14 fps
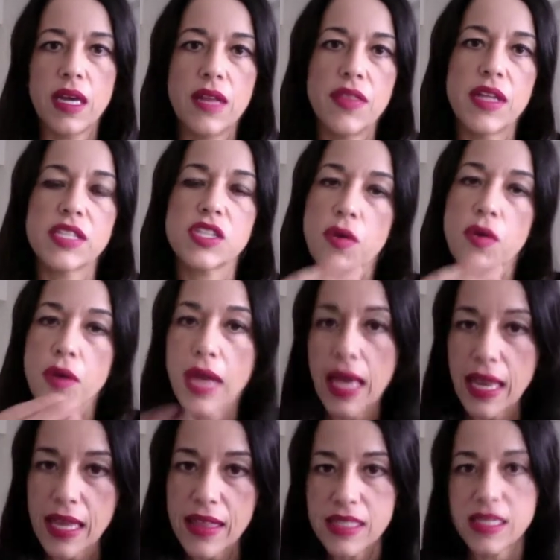that's
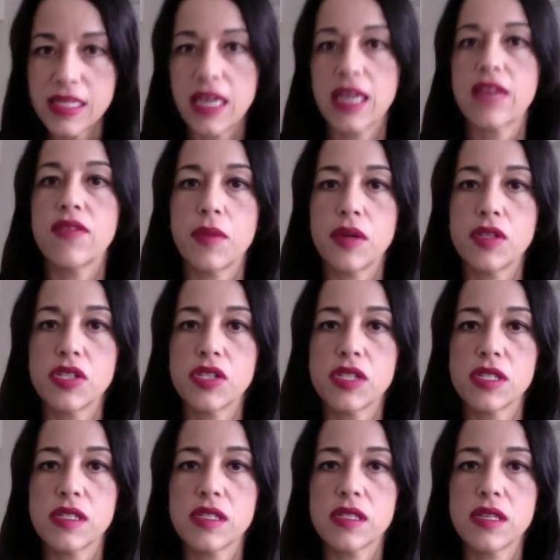creating these negative
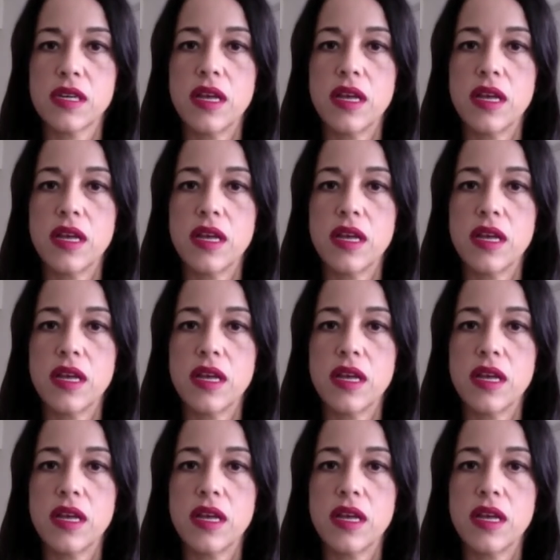emotions,